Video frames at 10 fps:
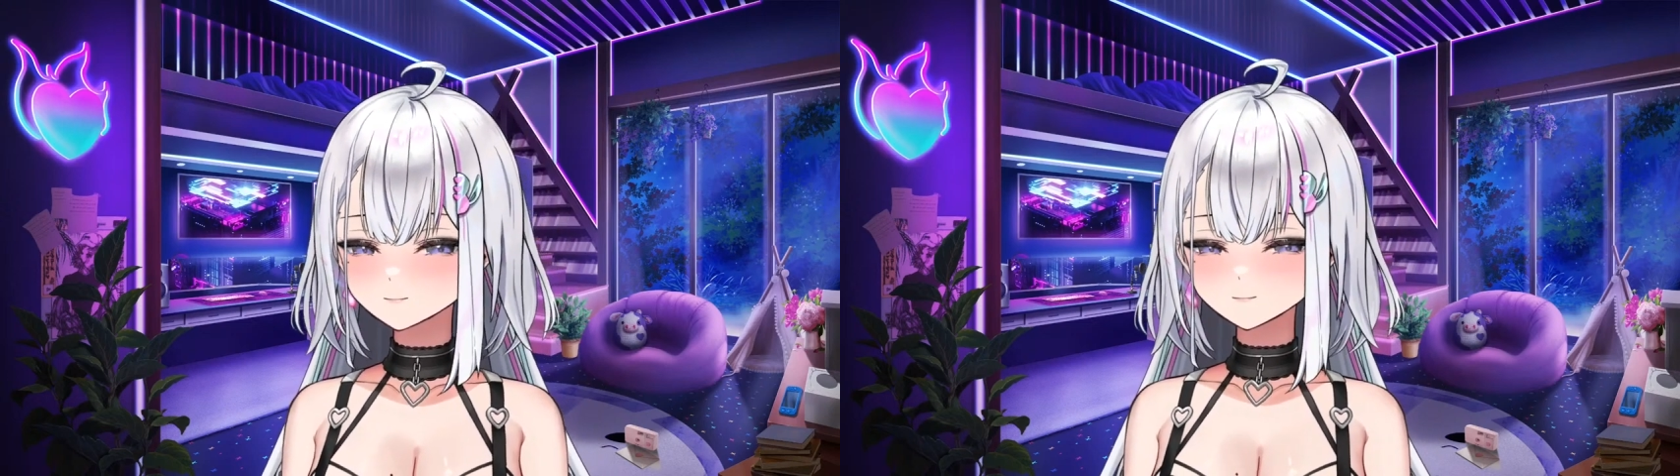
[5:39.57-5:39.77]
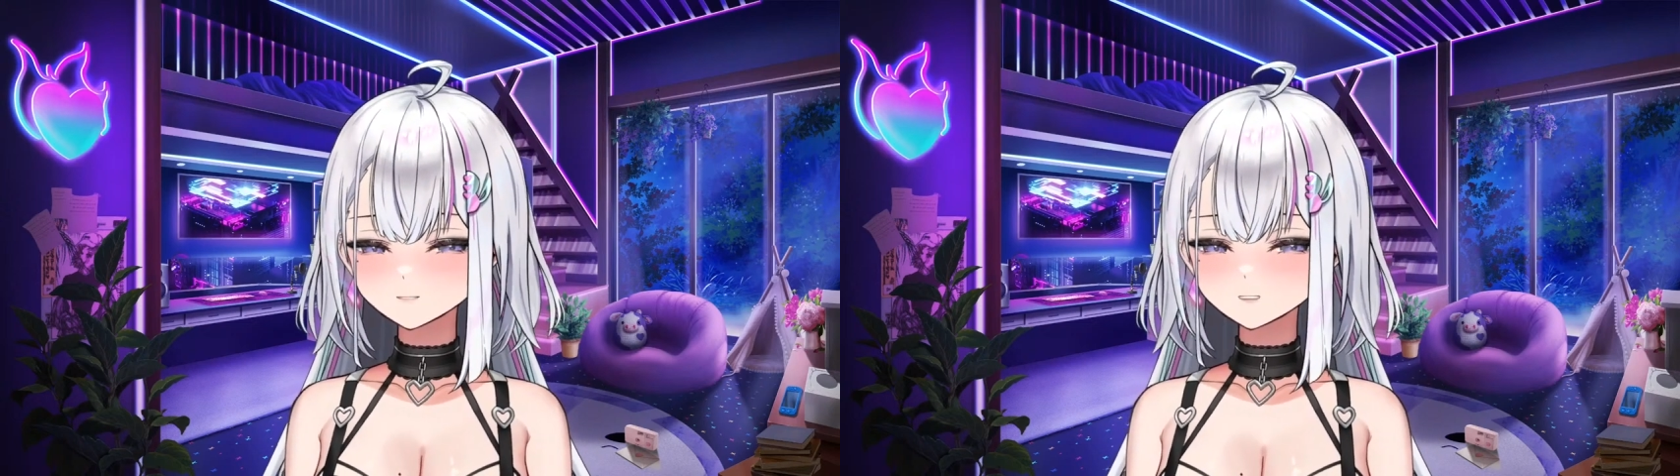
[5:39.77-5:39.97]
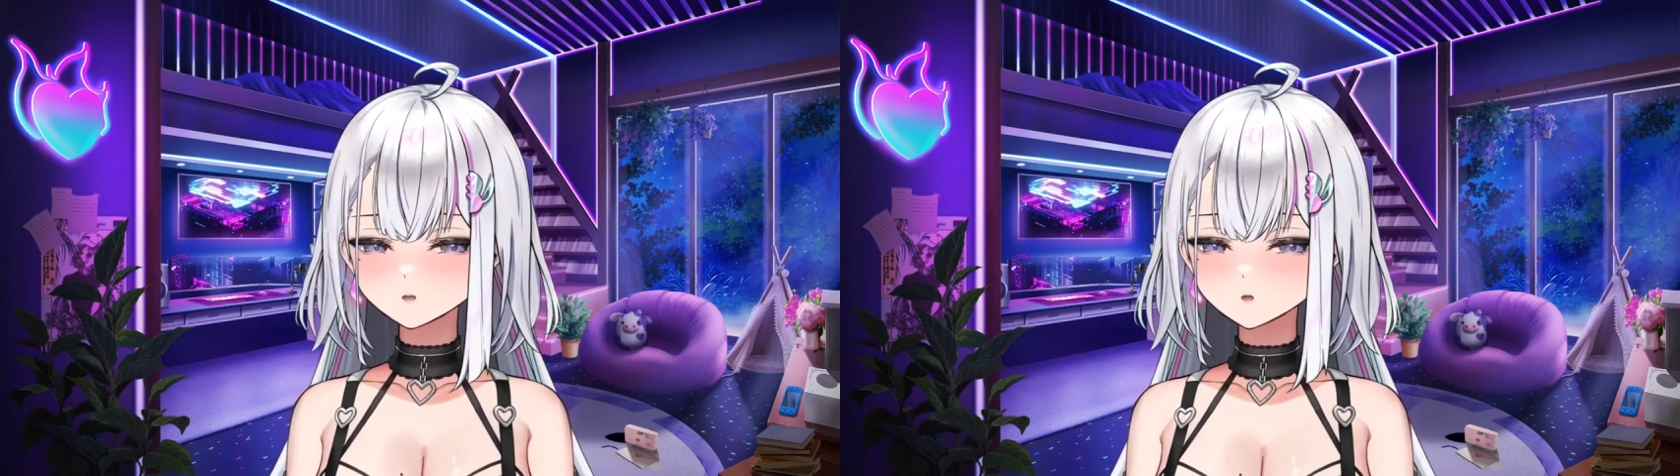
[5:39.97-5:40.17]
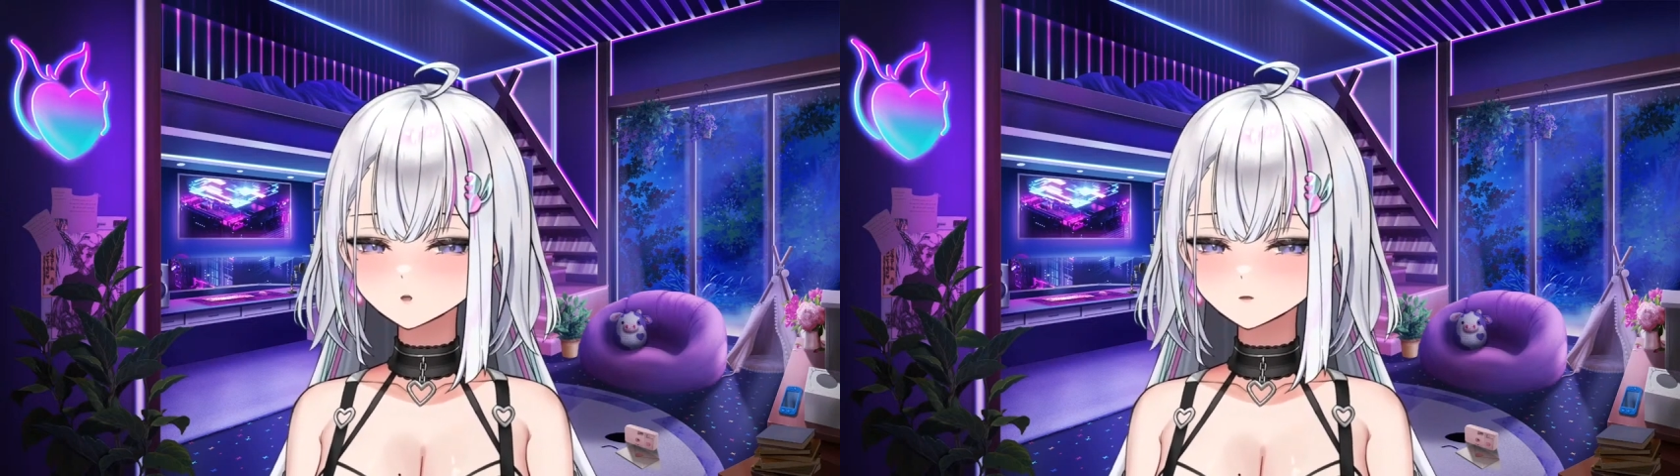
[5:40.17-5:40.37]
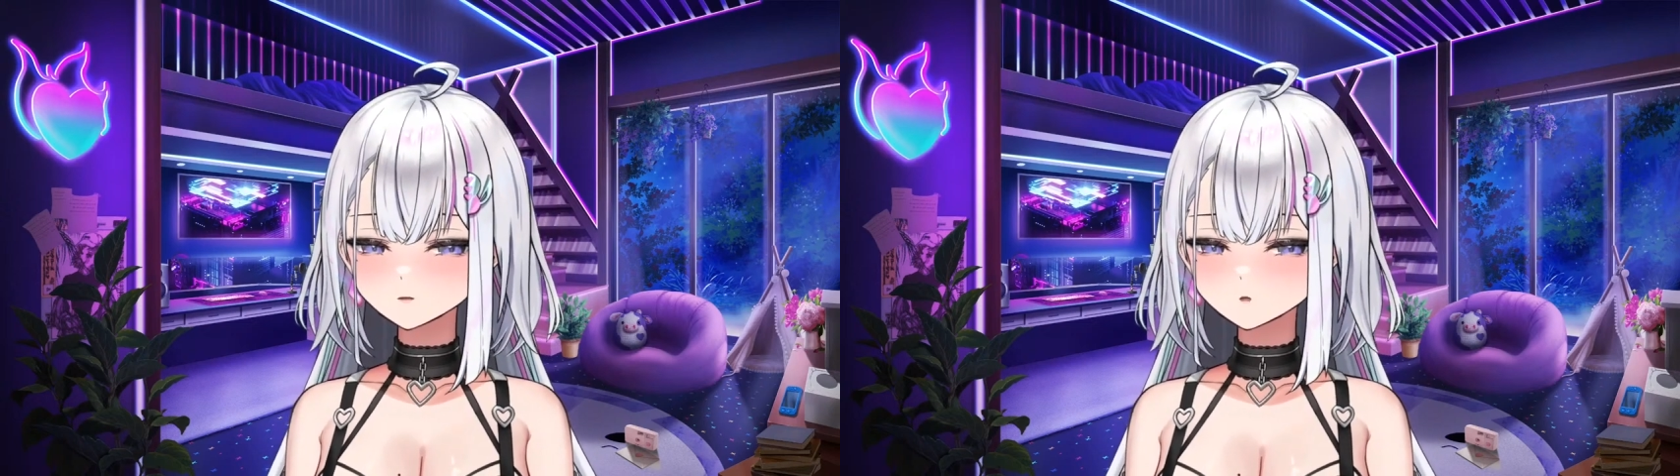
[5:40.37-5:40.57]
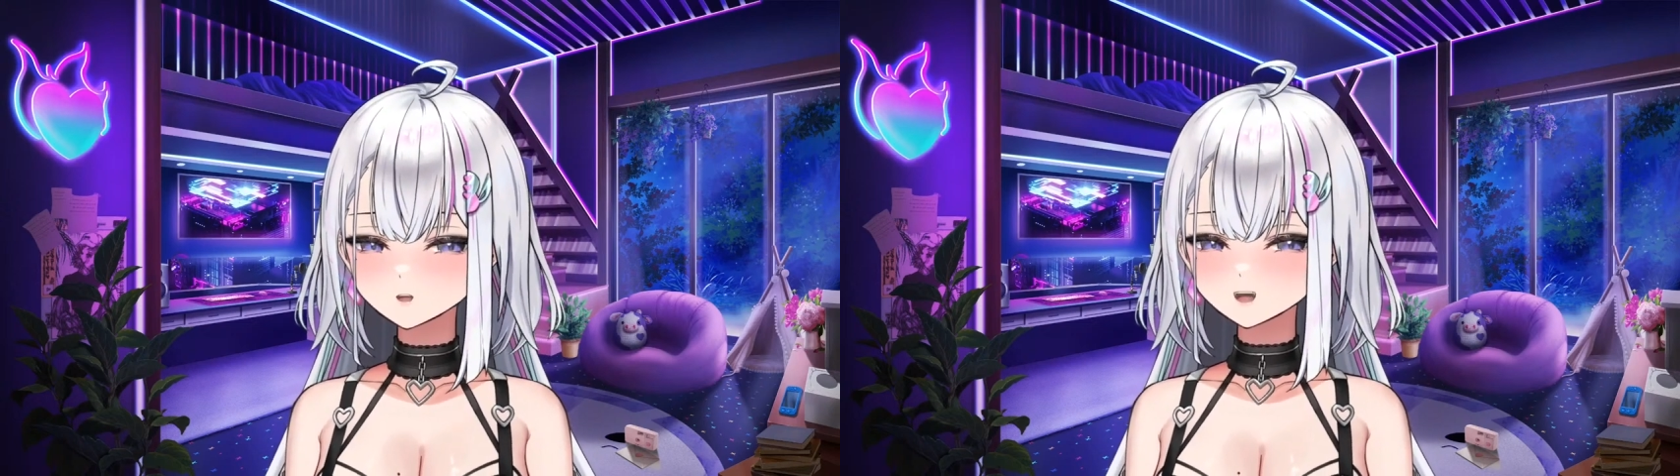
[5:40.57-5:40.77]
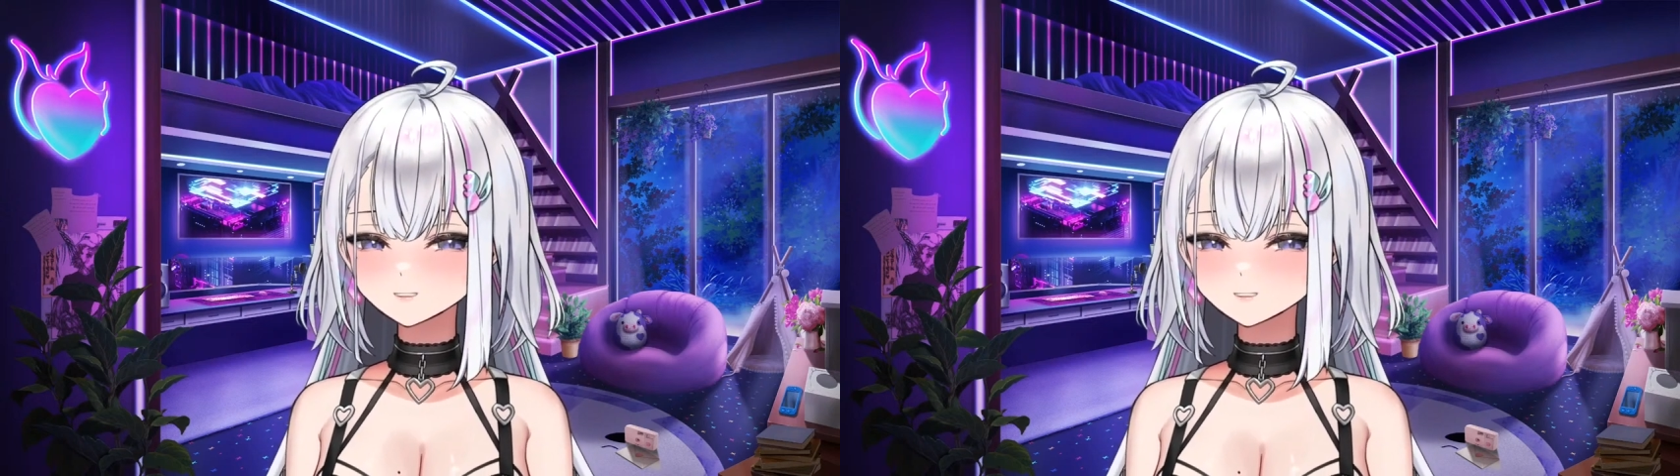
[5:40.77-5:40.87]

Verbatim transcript: big girls don't cry,